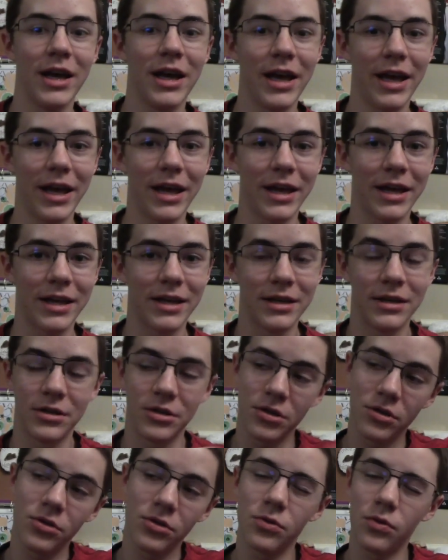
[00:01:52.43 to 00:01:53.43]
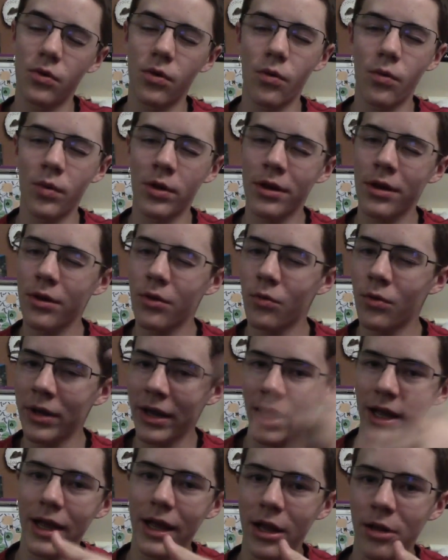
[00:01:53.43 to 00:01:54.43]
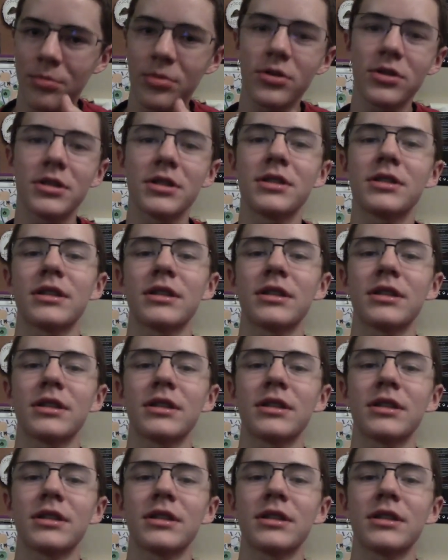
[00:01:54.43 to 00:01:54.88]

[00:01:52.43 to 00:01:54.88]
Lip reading: and what Albertus,